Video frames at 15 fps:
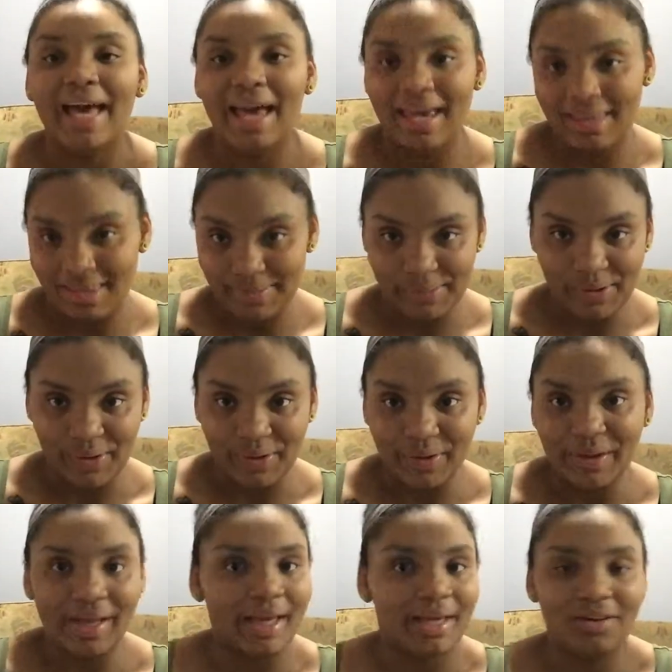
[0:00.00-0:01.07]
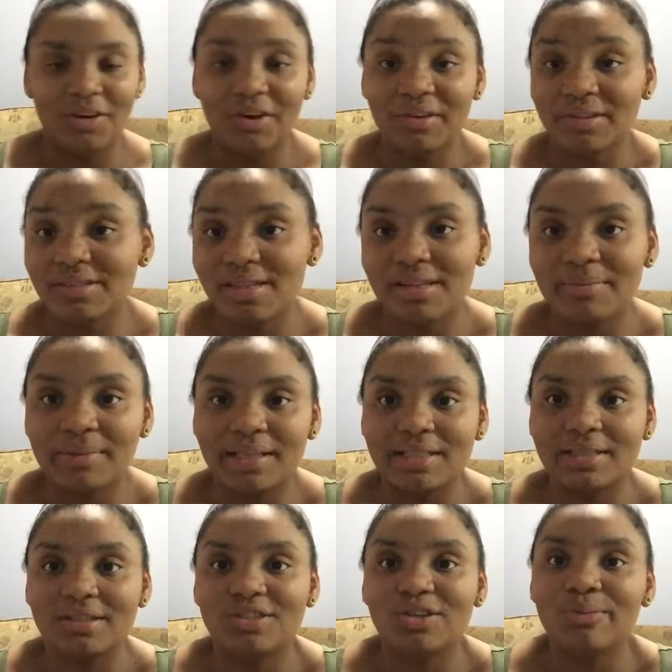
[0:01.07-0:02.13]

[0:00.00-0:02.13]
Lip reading: and the mall and all those other places.